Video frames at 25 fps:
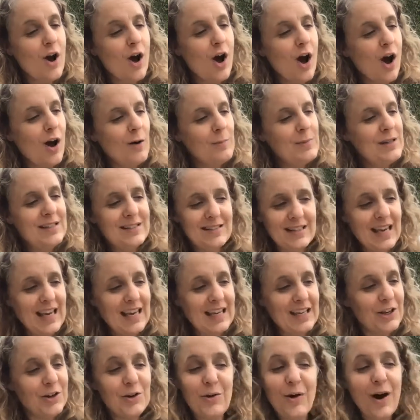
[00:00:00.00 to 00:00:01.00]
I'll be seeing
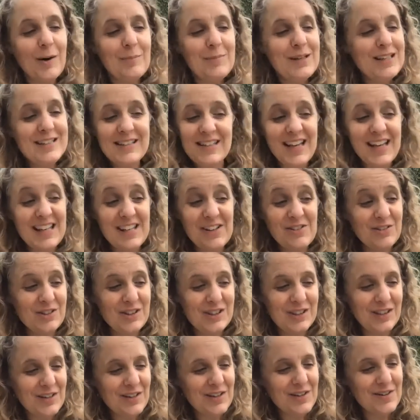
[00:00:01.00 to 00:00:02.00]
you
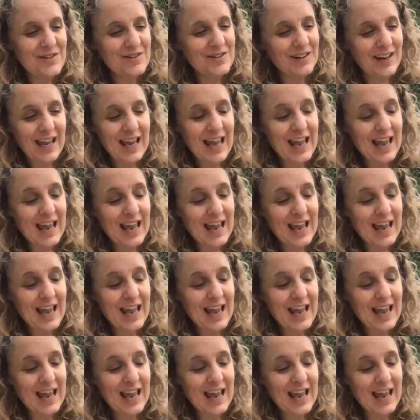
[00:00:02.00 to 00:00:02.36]
soon.